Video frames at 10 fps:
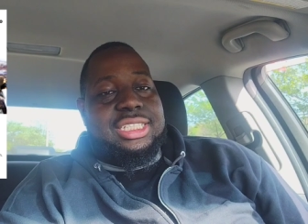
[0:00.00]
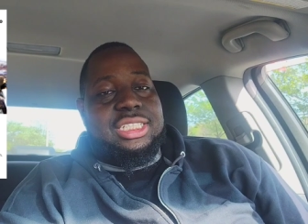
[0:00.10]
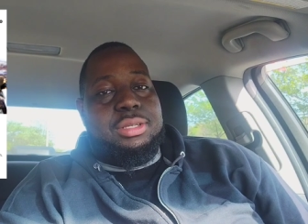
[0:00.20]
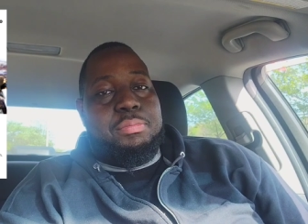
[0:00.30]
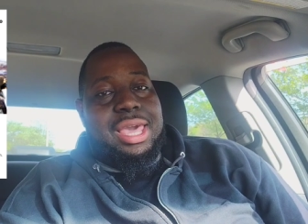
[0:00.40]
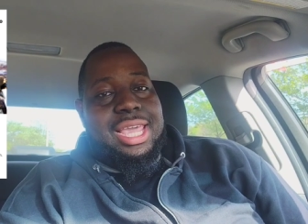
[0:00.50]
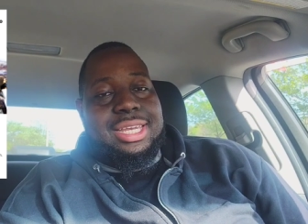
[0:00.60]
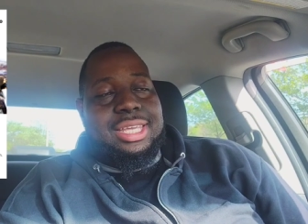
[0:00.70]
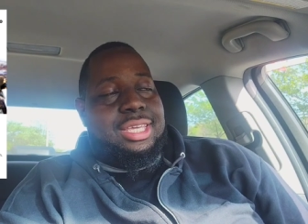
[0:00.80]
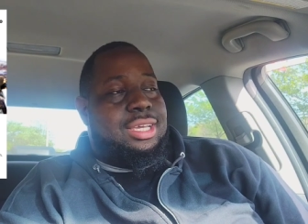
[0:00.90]

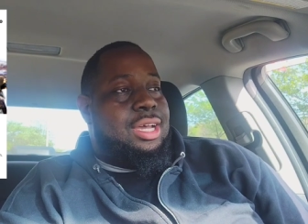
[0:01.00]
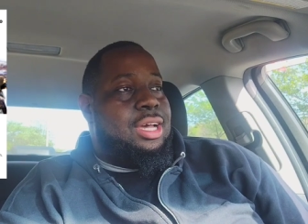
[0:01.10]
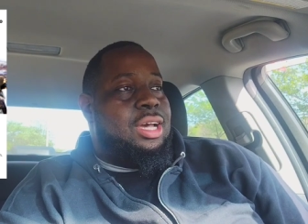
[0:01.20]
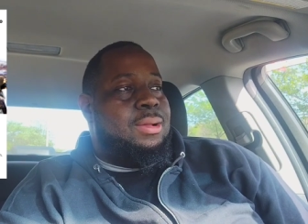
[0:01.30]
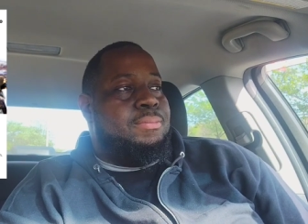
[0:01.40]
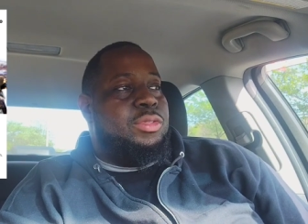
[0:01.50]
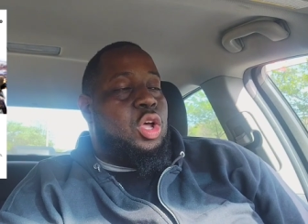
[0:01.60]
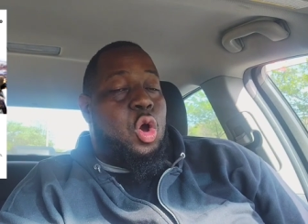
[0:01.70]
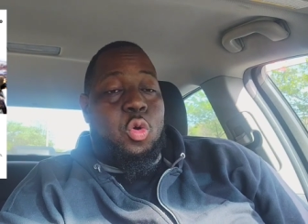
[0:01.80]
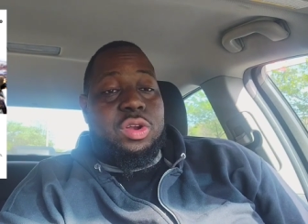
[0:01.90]
demanding um,
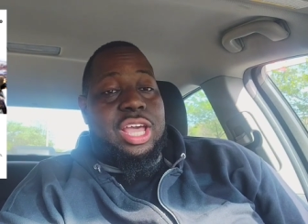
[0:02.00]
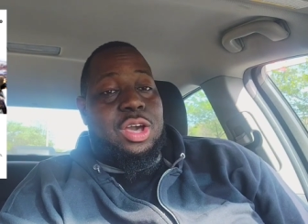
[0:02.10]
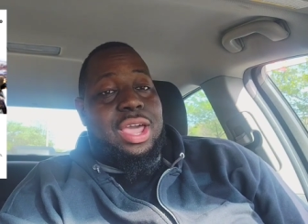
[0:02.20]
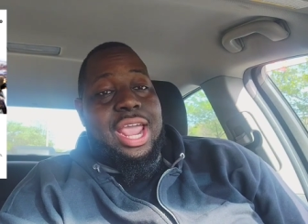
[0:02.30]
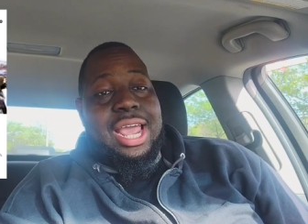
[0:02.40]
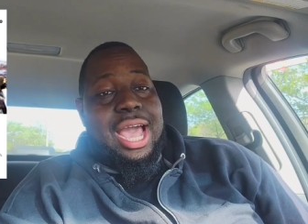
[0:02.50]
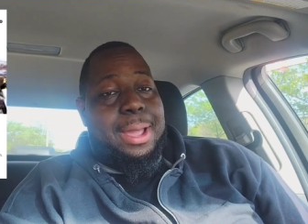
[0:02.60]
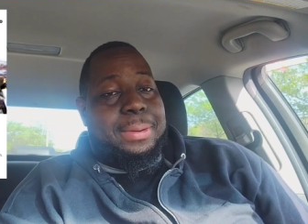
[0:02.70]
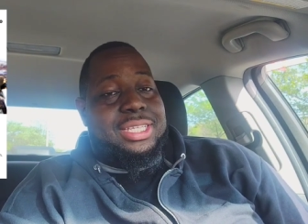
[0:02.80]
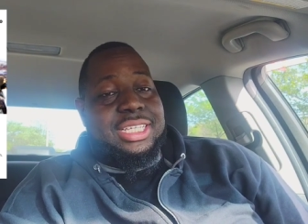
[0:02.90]
Odell and
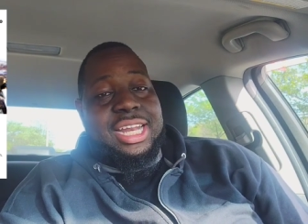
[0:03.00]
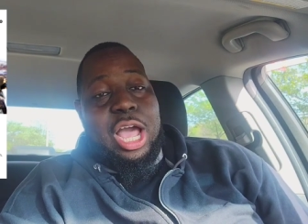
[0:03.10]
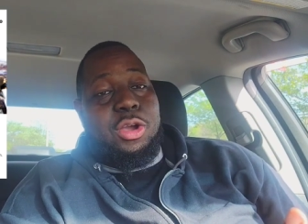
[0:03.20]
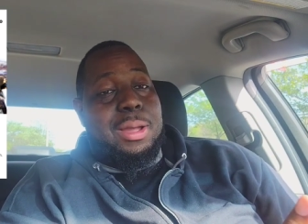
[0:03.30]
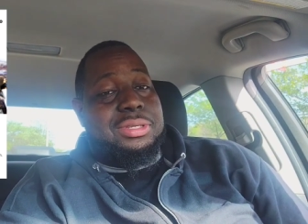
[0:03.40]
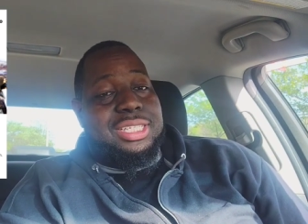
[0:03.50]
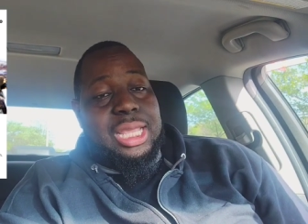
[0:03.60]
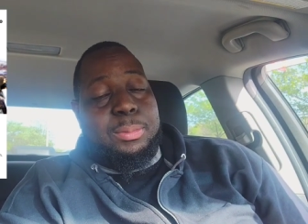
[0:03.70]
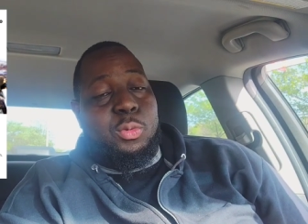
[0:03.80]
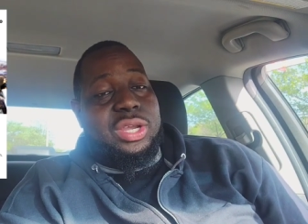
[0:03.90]
Hopkins, and then I'll come to the
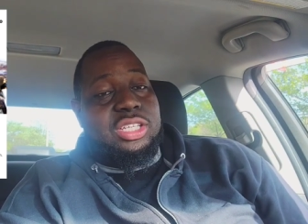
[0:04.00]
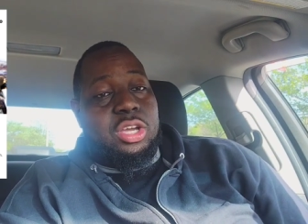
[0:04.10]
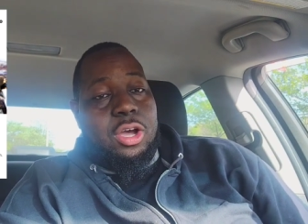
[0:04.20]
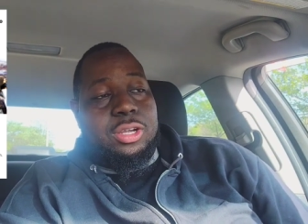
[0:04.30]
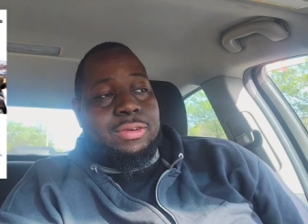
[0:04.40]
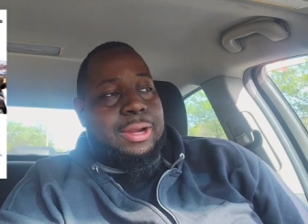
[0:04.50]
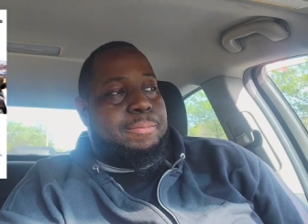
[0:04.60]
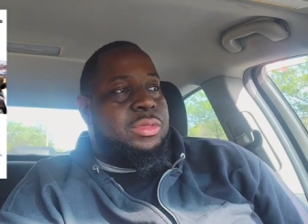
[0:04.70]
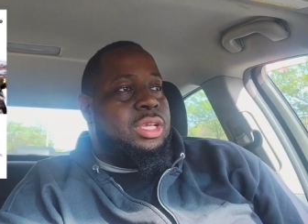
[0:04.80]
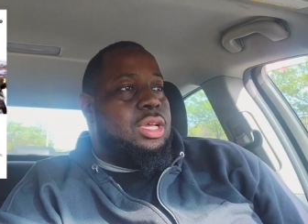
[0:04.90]
table and we could talk, right?
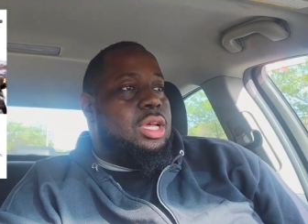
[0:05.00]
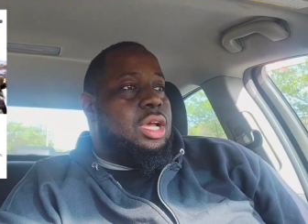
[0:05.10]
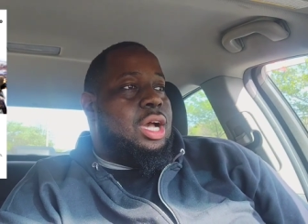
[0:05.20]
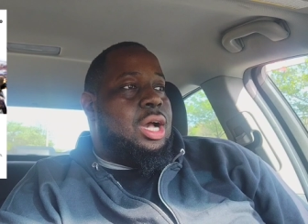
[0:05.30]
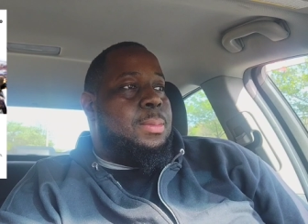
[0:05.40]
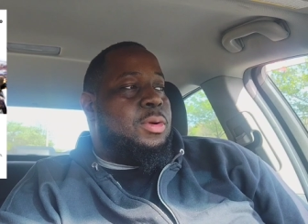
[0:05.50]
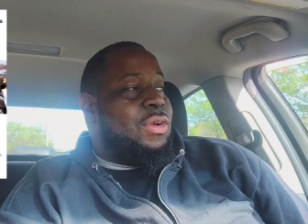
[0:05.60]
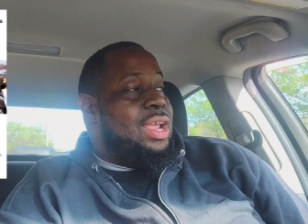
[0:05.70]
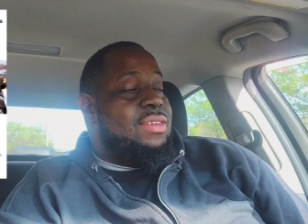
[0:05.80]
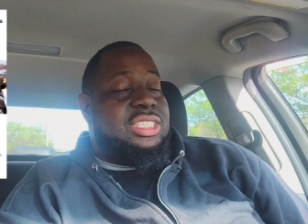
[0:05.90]
Um, the
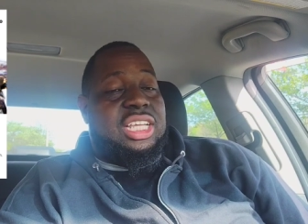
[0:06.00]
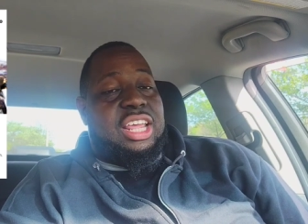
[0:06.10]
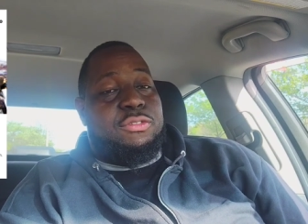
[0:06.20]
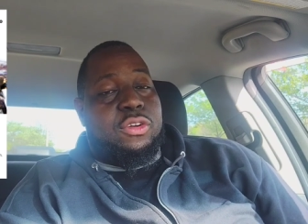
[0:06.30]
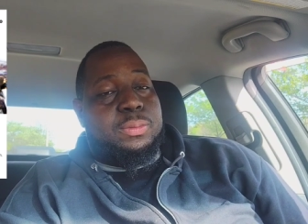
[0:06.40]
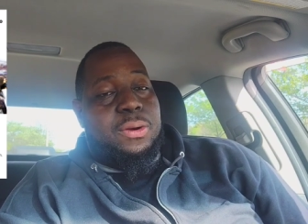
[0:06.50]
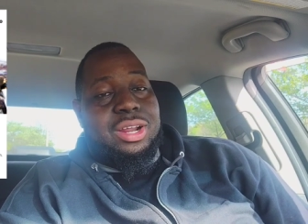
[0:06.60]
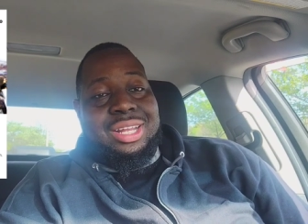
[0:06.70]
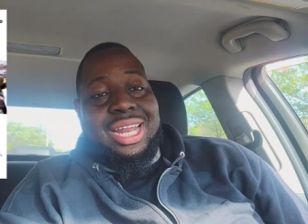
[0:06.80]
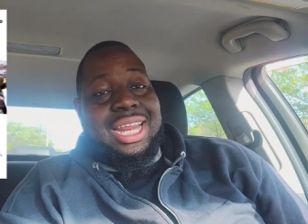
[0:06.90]
Ravens did their first part of
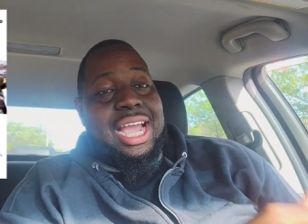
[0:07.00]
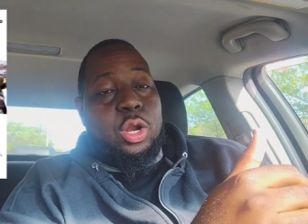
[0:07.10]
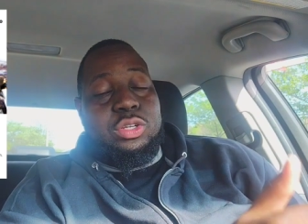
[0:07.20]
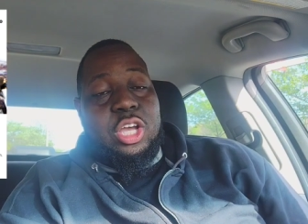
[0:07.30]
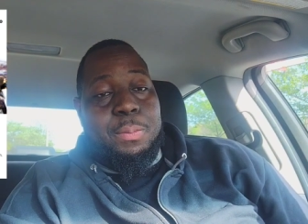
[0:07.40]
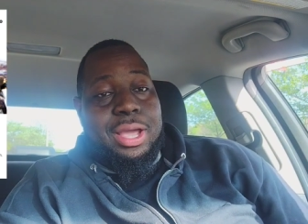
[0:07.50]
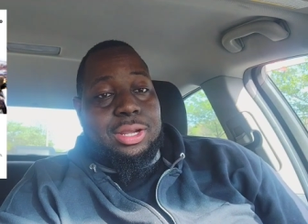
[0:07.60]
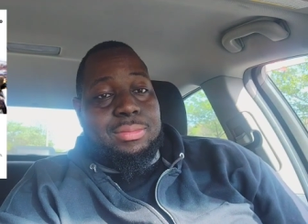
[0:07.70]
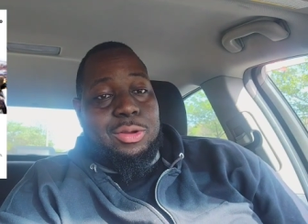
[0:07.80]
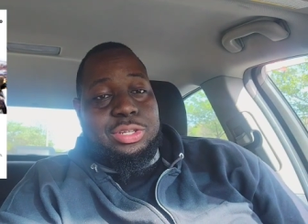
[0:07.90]
that. They got Odell
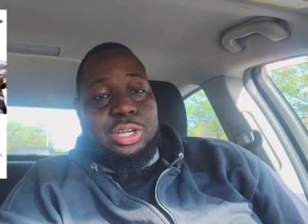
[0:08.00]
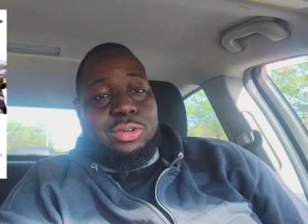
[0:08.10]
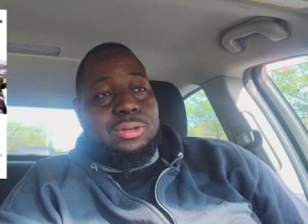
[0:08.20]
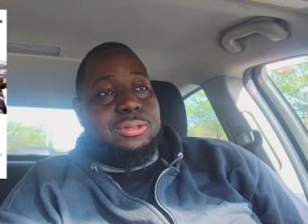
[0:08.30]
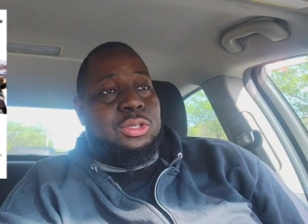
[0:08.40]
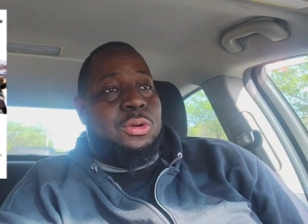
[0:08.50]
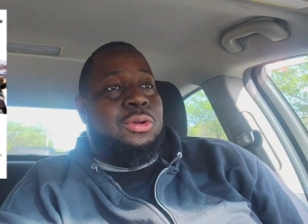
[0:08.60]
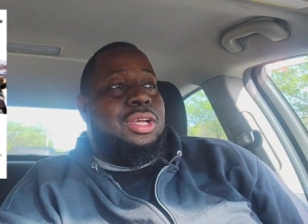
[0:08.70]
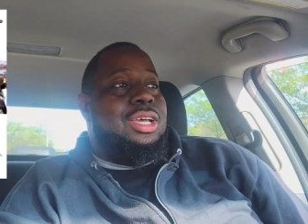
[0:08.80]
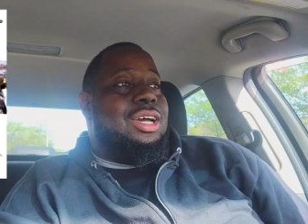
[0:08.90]
Beckham out there. So
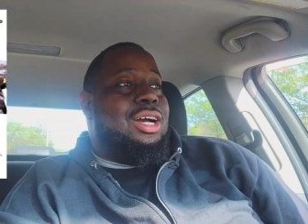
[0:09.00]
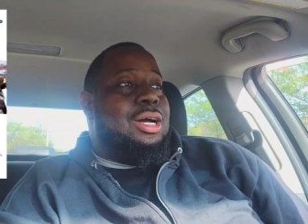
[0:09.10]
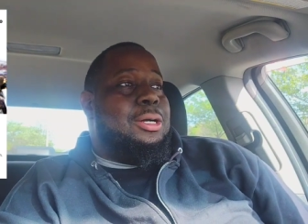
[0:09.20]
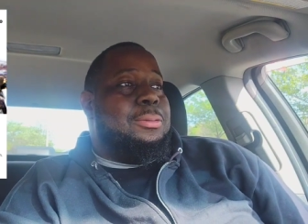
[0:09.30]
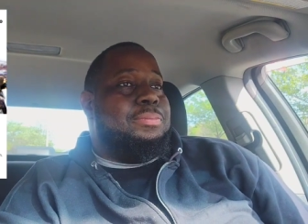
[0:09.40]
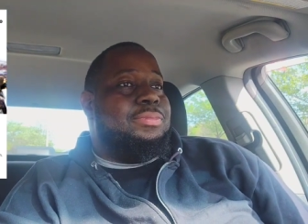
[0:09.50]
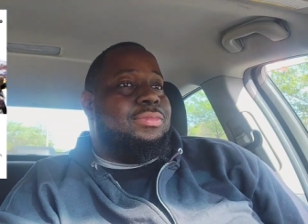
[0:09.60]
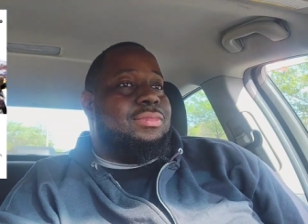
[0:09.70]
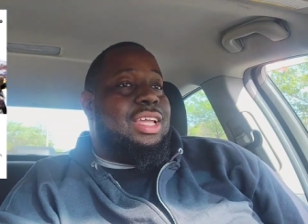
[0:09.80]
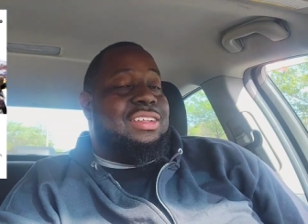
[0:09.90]
um,
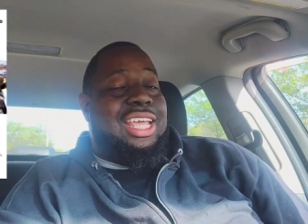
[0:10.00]
if they